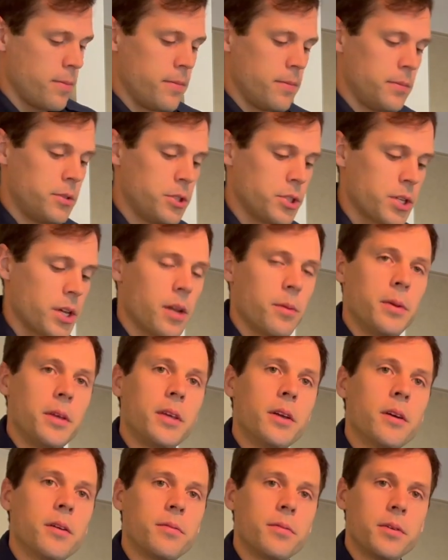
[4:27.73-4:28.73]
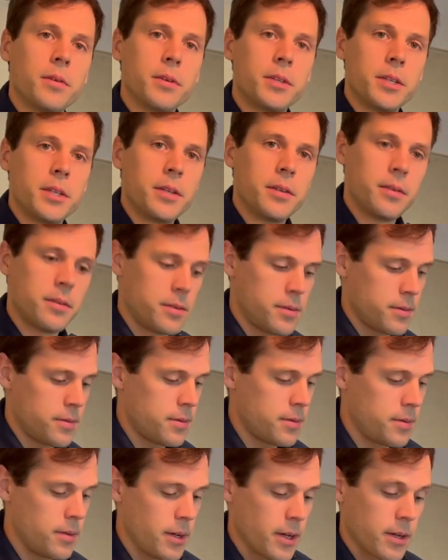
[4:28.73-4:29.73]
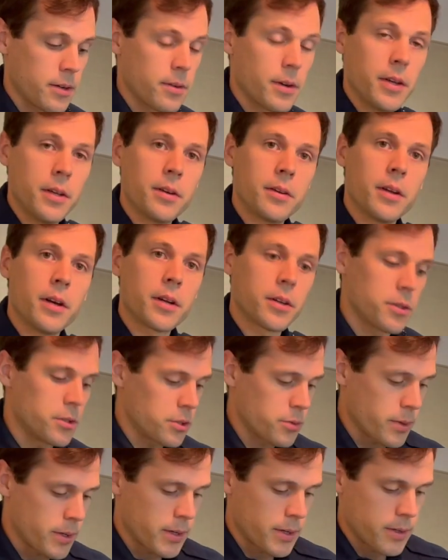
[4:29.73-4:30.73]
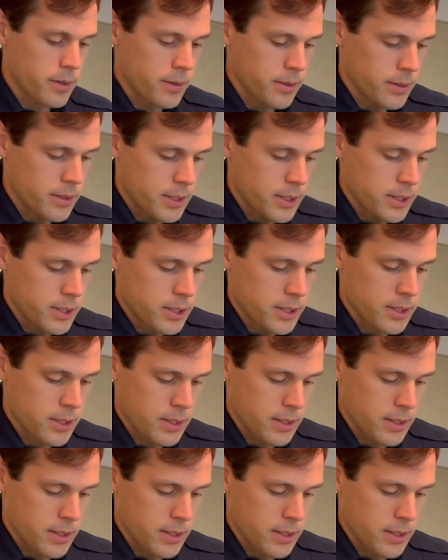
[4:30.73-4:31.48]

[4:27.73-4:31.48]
Just got to be careful to not grate your knuckles while you're doing this.